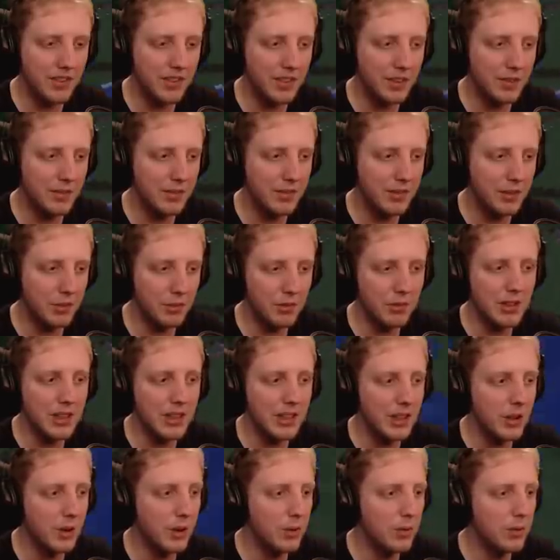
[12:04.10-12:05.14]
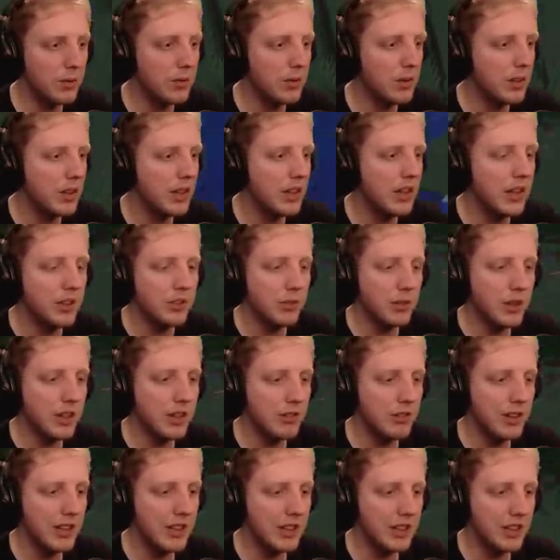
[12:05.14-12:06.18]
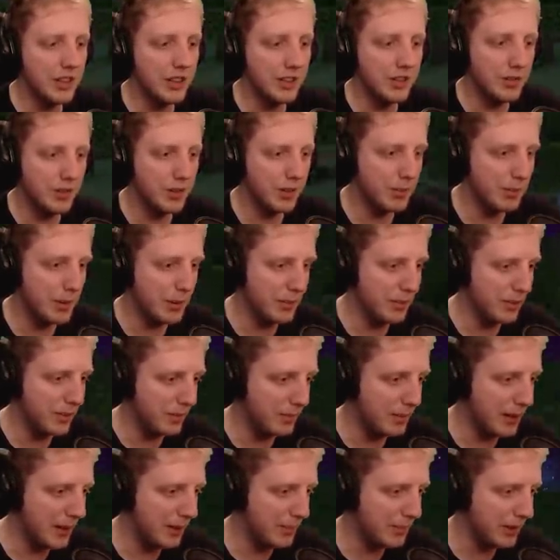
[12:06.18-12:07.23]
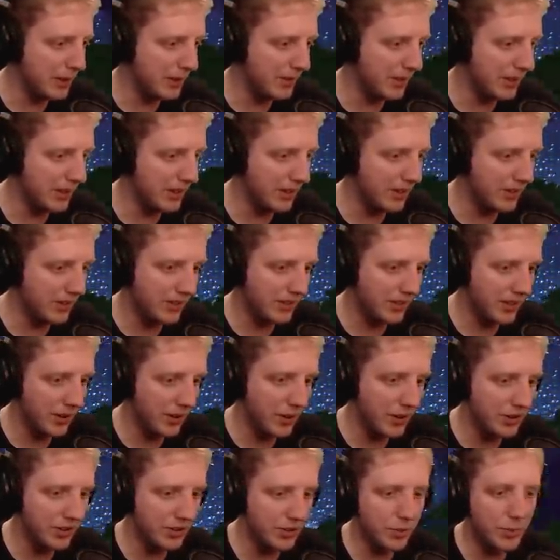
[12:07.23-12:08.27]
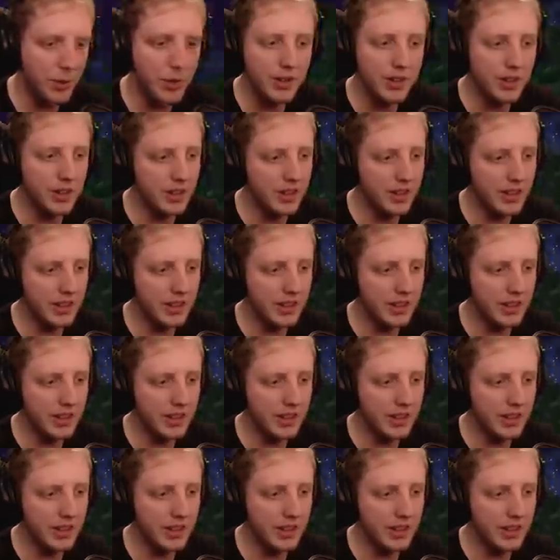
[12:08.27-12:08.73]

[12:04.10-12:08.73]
and stuff. It's really oh it's really really good for people with bad PCs or just want a,